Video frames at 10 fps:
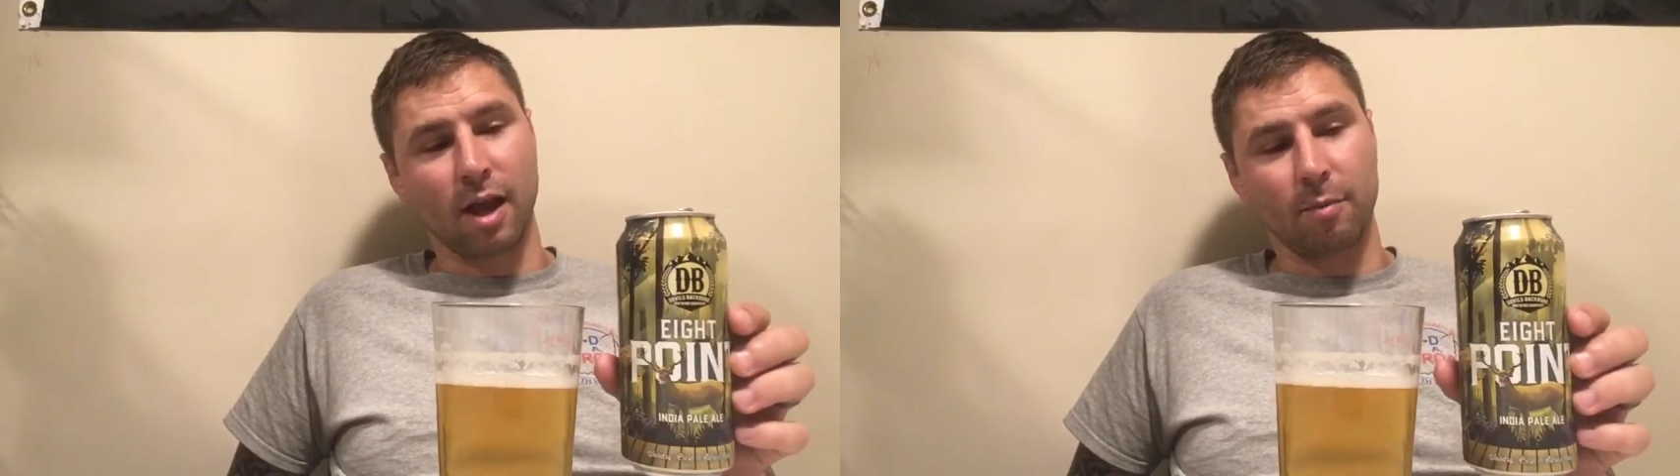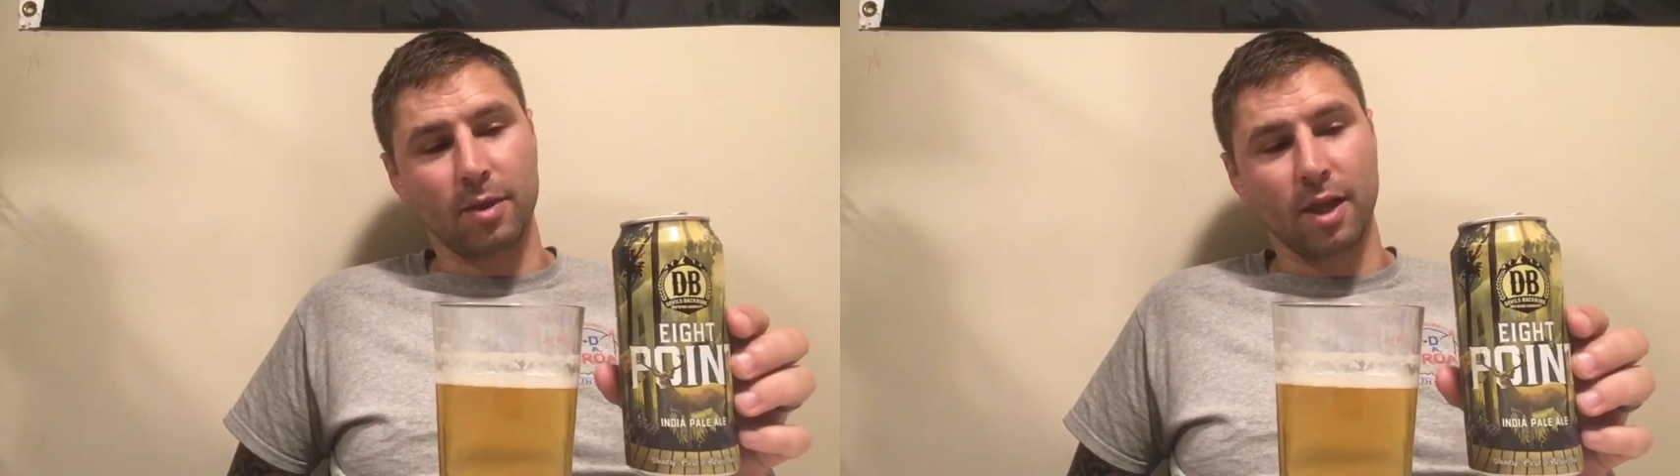
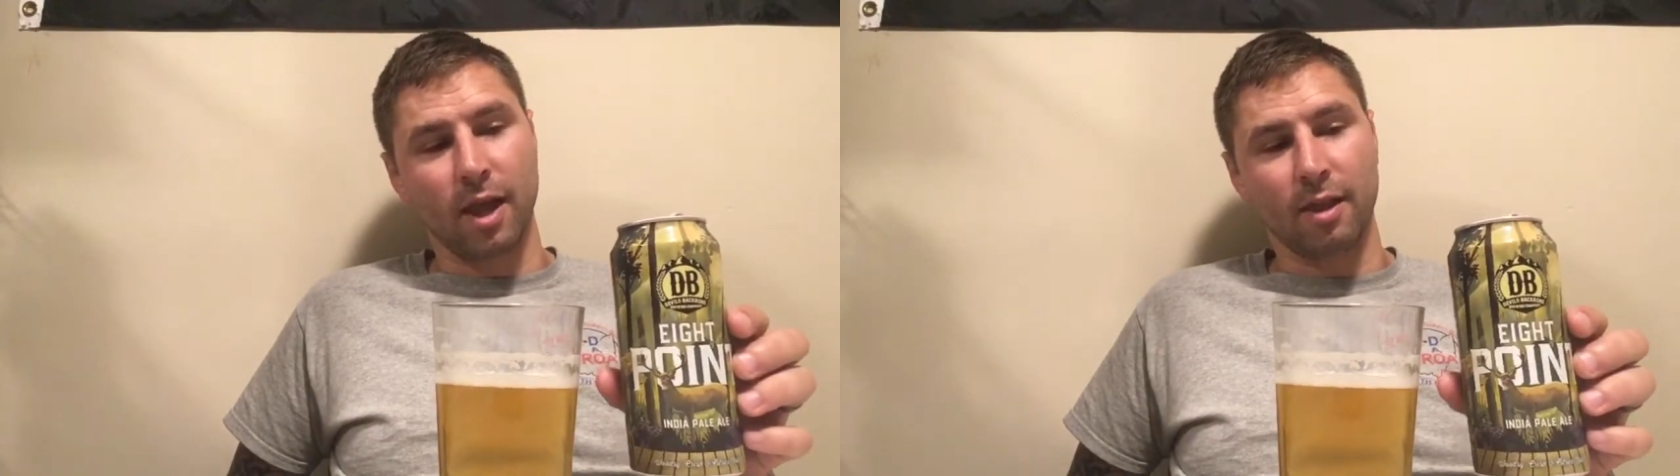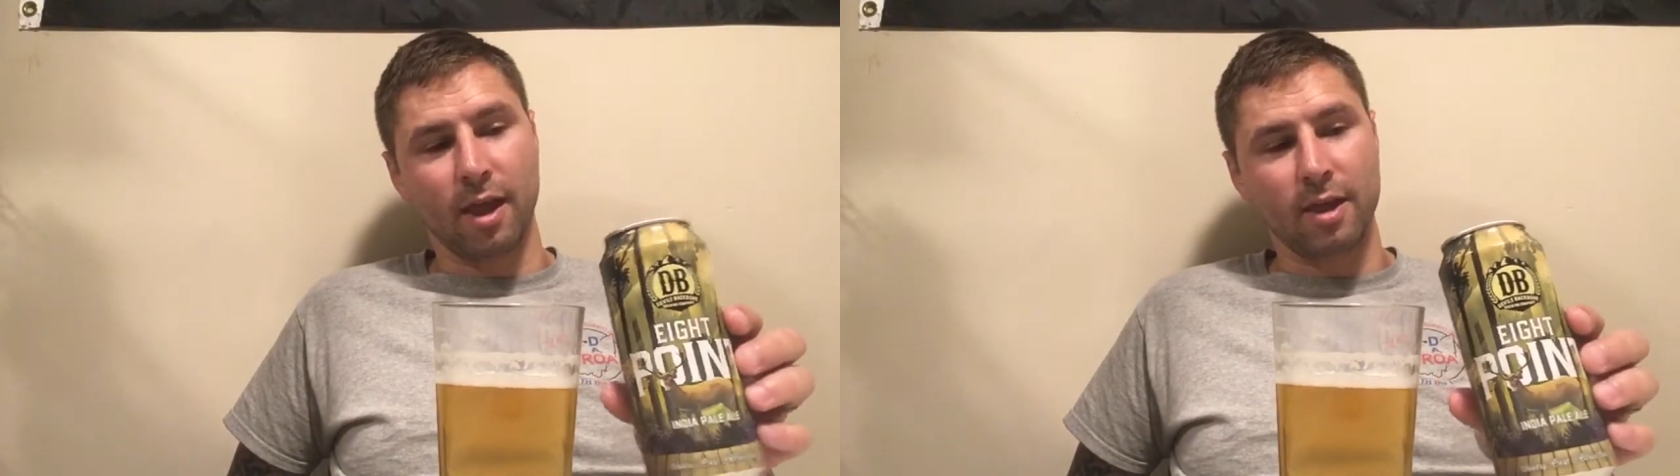I P
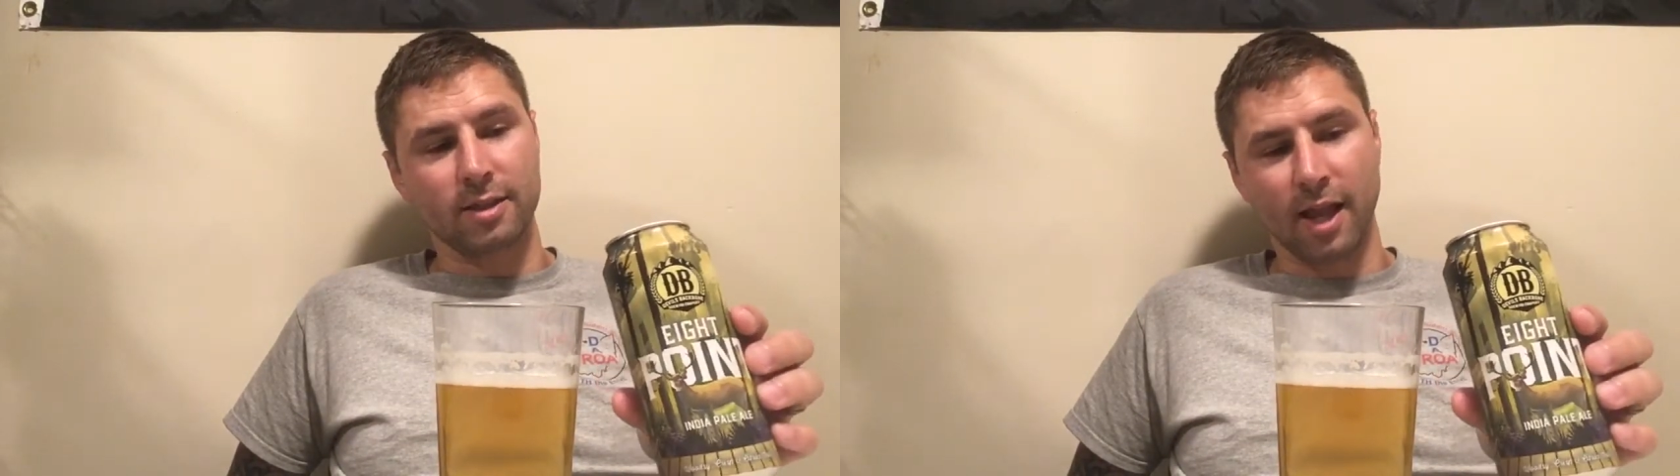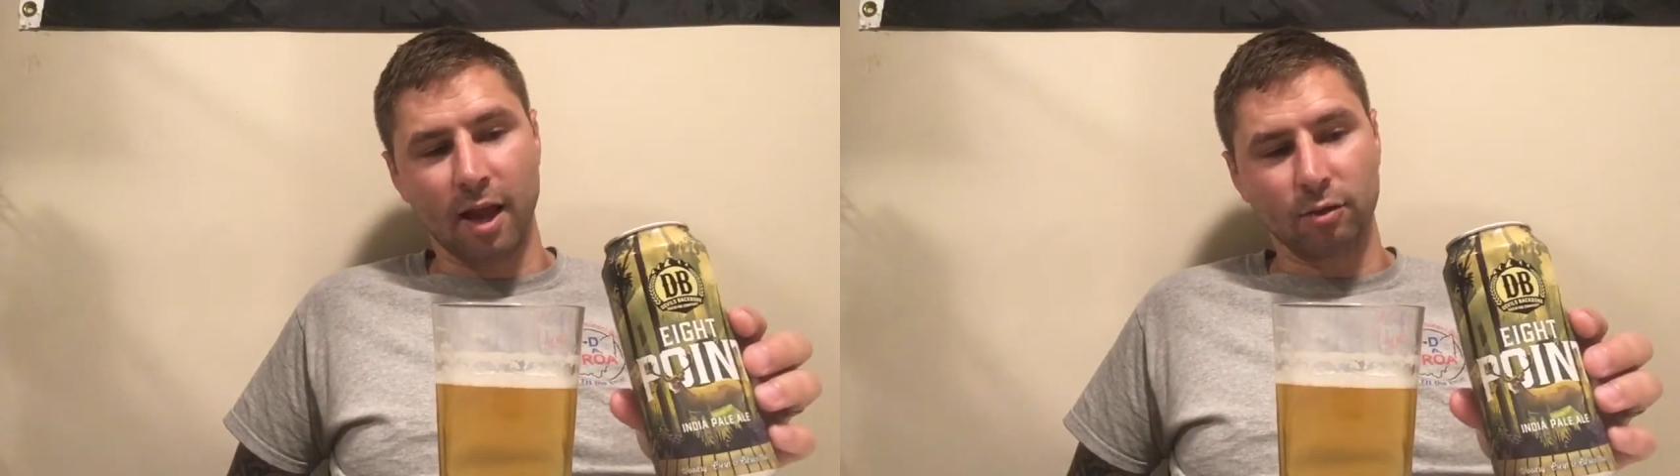A that
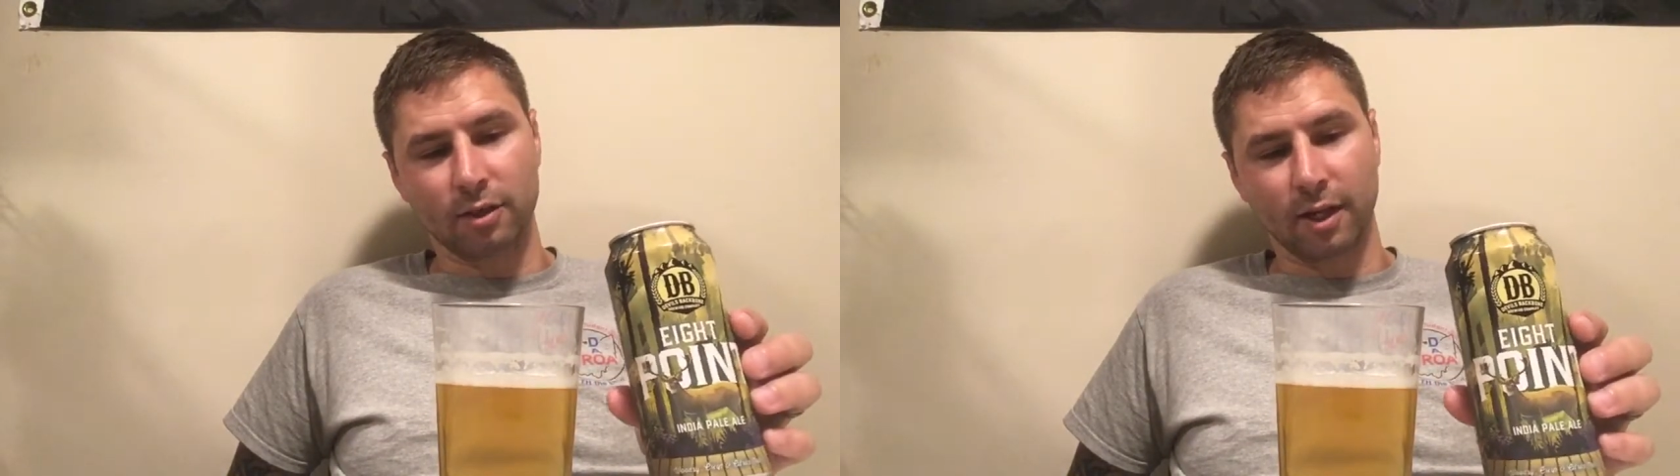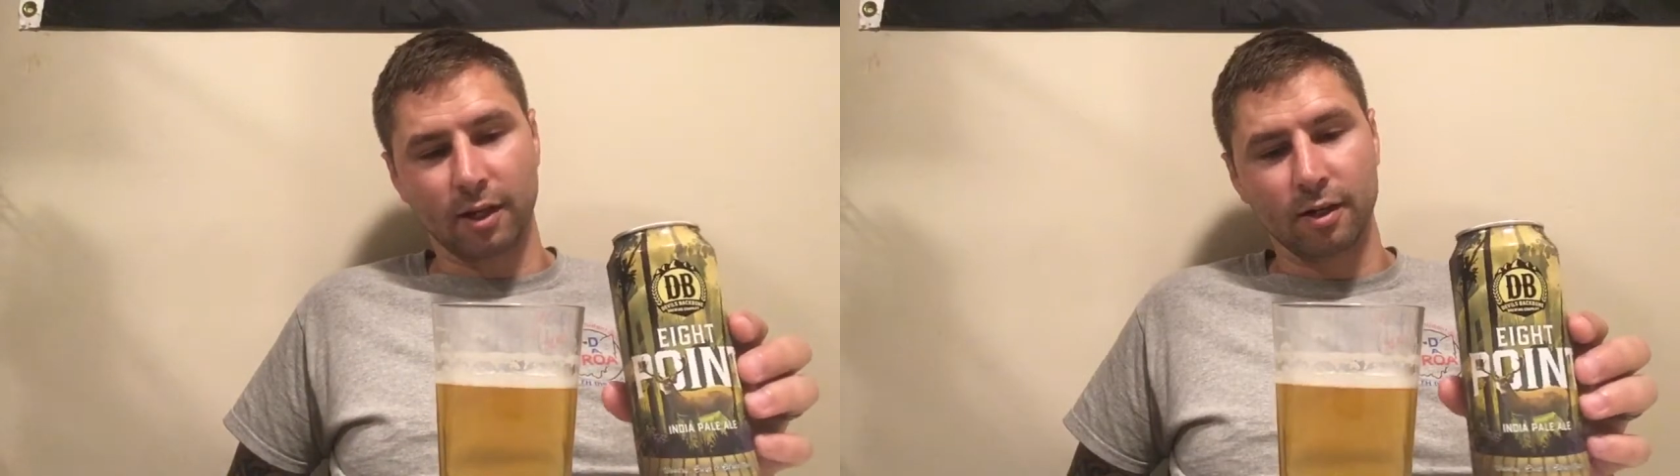is out
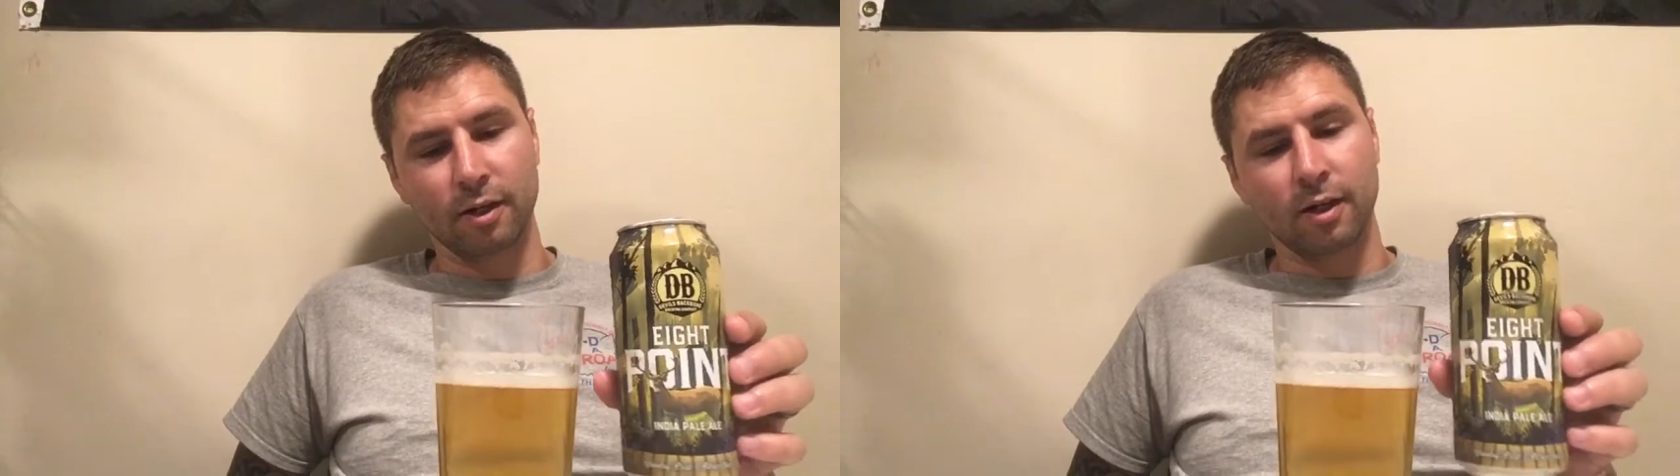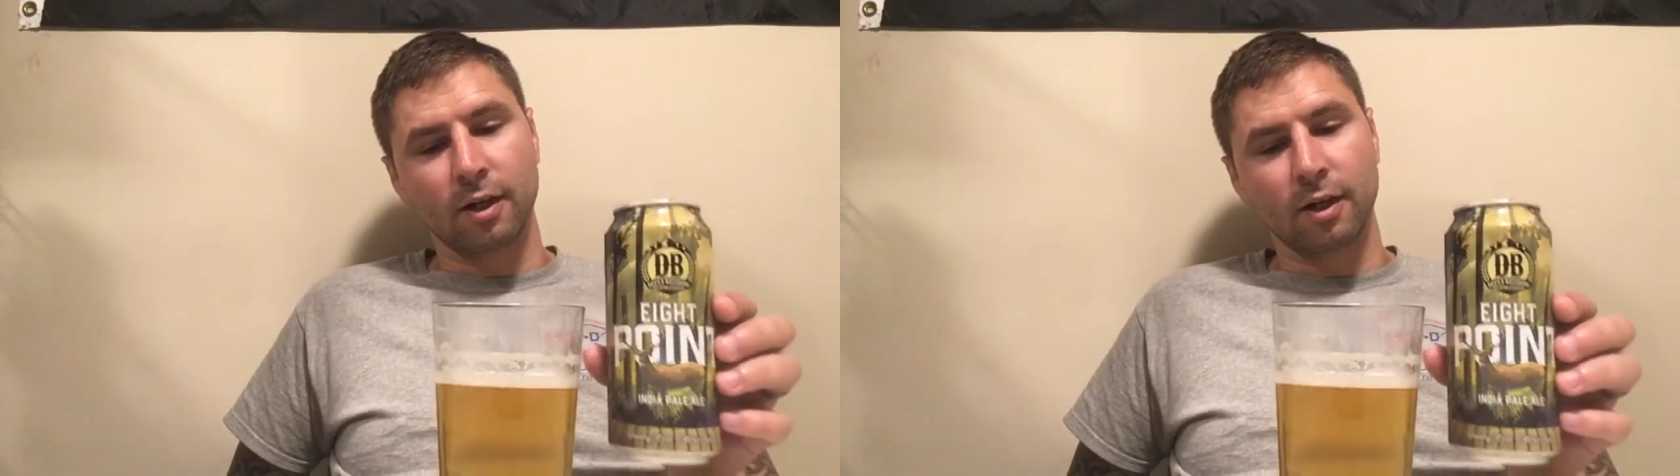there,